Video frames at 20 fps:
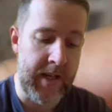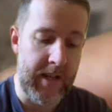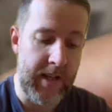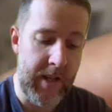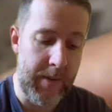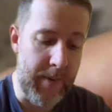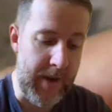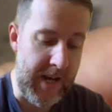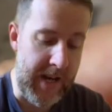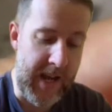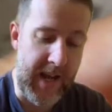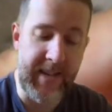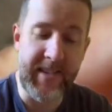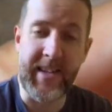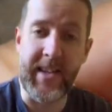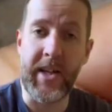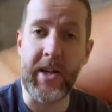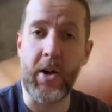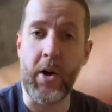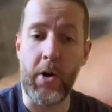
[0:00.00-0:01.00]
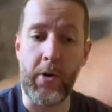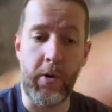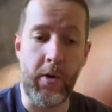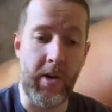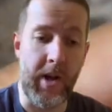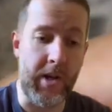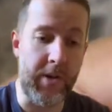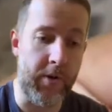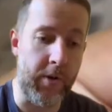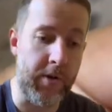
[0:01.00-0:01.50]
There'd be nicks in the card and all
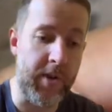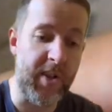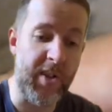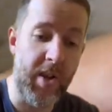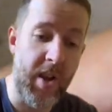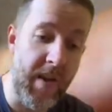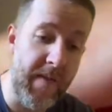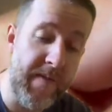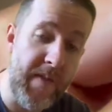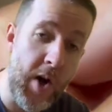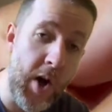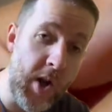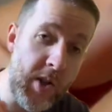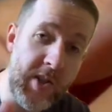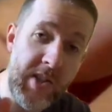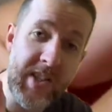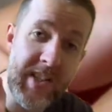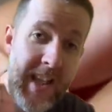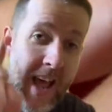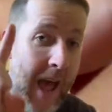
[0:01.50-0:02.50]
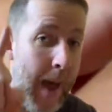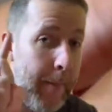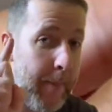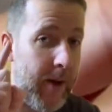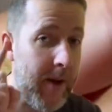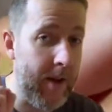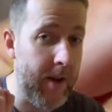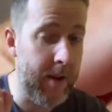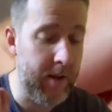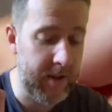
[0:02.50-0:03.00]
that sort of stuff. So, the first
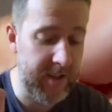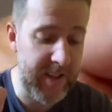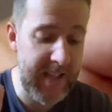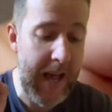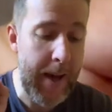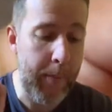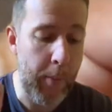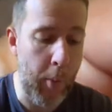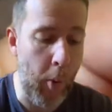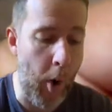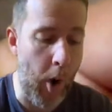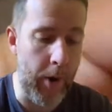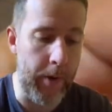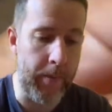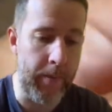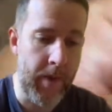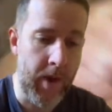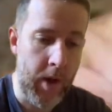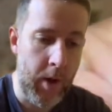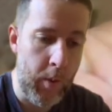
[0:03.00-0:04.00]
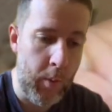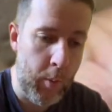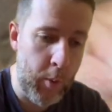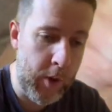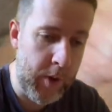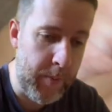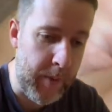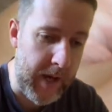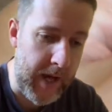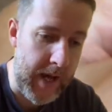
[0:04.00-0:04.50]
step one,
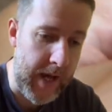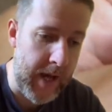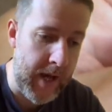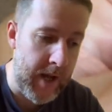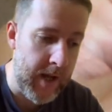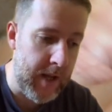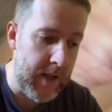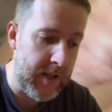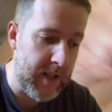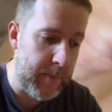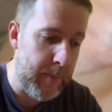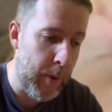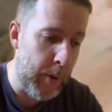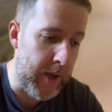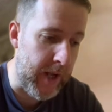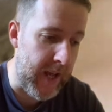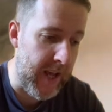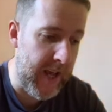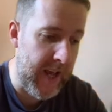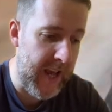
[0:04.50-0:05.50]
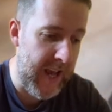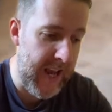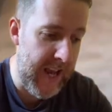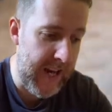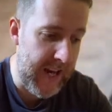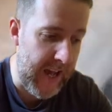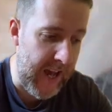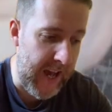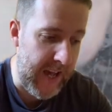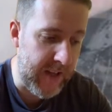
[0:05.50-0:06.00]
would be to put it
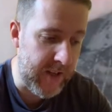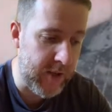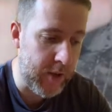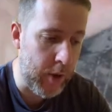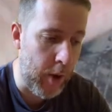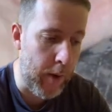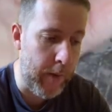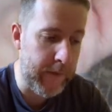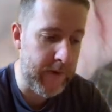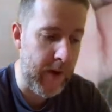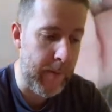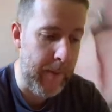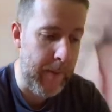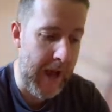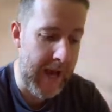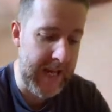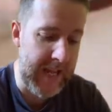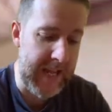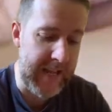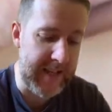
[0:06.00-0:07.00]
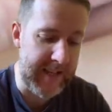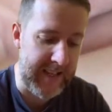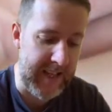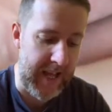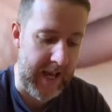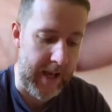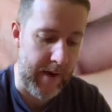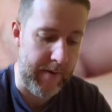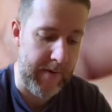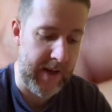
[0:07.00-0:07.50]
in a soft penny sleeve.